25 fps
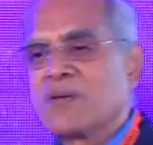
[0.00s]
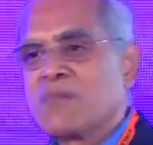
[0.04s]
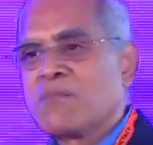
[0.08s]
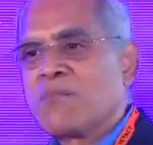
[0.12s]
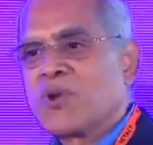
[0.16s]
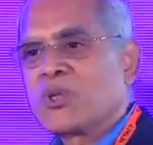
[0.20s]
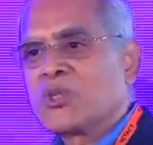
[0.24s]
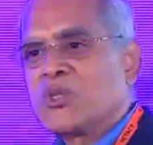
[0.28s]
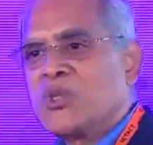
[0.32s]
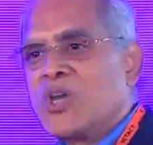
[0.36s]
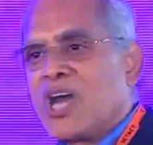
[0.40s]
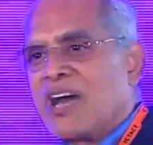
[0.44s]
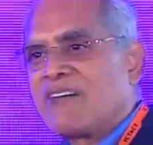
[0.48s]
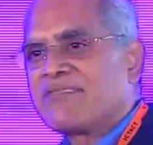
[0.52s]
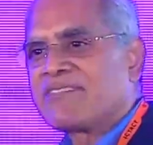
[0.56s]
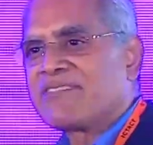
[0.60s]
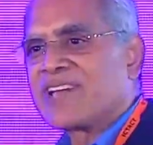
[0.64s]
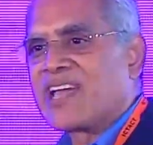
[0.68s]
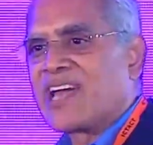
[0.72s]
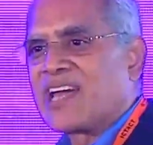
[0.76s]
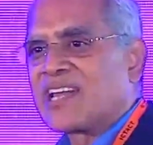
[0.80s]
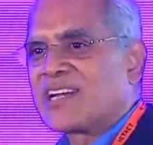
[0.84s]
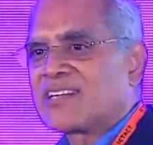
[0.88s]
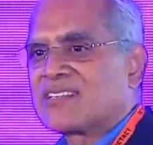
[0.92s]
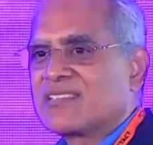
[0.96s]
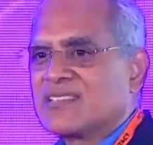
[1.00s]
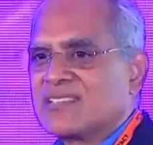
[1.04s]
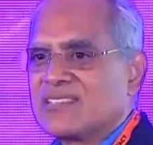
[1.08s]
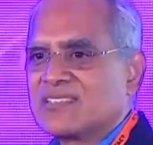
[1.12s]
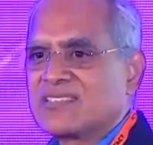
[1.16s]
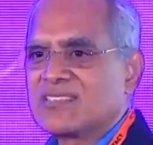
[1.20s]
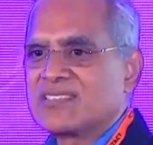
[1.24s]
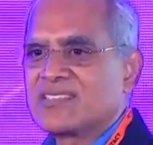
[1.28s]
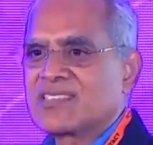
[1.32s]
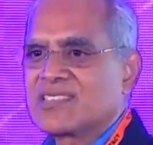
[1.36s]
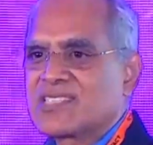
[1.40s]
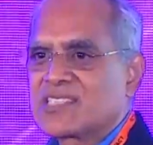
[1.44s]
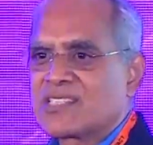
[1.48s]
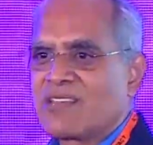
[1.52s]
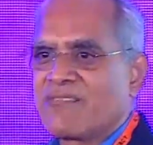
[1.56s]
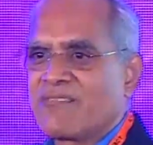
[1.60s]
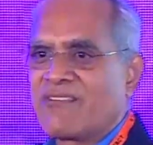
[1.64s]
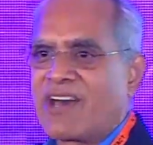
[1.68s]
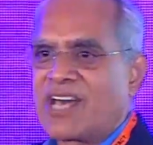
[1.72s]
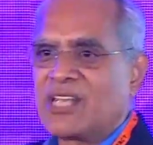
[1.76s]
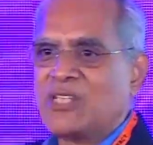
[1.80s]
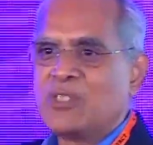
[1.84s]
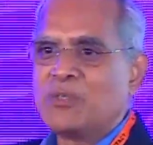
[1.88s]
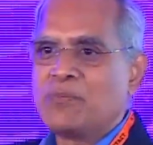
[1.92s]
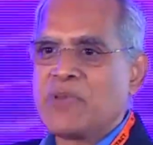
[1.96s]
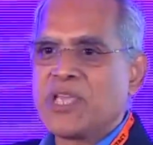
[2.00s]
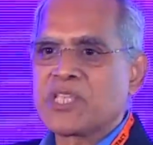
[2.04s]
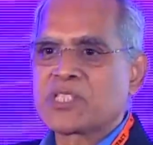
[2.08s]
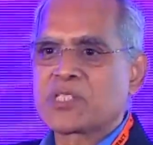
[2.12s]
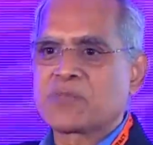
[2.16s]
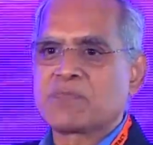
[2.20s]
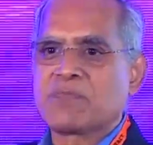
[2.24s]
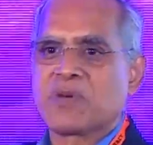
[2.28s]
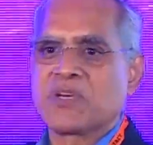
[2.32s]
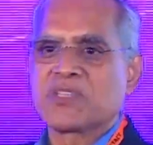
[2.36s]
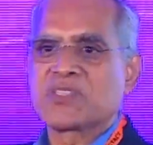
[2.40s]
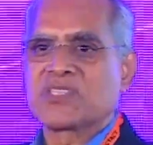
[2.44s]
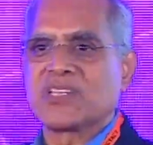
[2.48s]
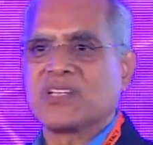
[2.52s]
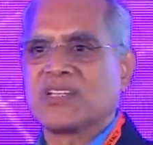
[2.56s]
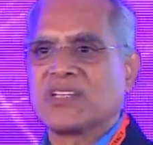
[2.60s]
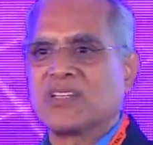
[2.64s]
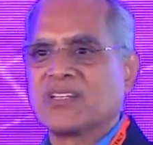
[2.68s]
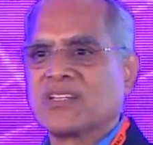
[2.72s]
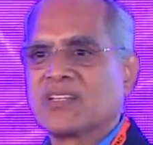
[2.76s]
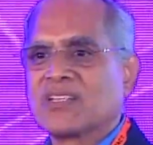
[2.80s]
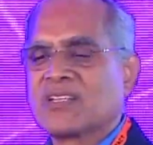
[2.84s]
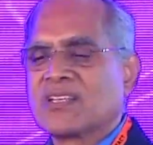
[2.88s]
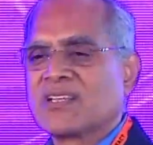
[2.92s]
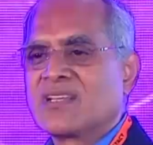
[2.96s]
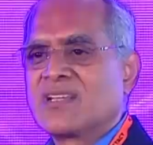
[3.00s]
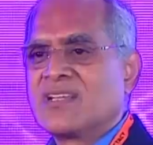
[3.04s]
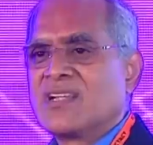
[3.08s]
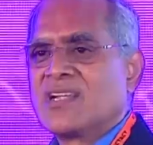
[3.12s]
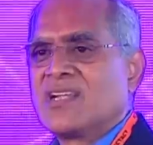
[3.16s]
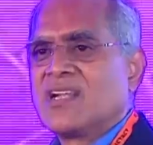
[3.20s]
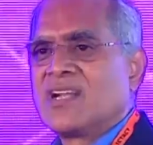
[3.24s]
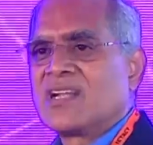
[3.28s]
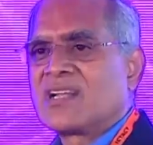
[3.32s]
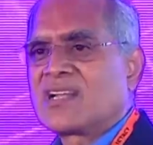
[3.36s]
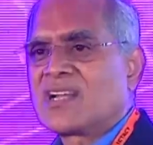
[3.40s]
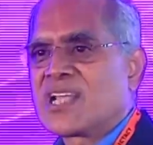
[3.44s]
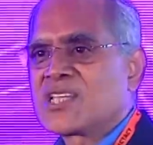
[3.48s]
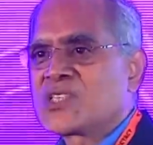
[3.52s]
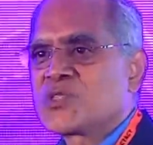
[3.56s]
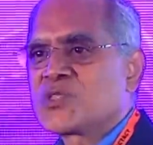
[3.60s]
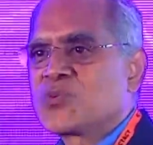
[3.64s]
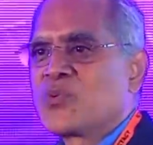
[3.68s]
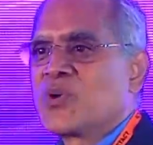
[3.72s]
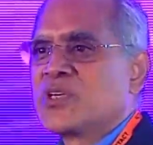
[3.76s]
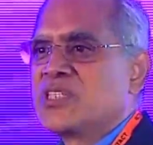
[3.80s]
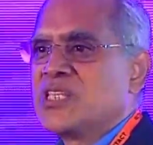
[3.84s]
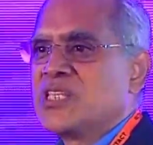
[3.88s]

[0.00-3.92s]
but you have character. This is a value-based person, trustworthy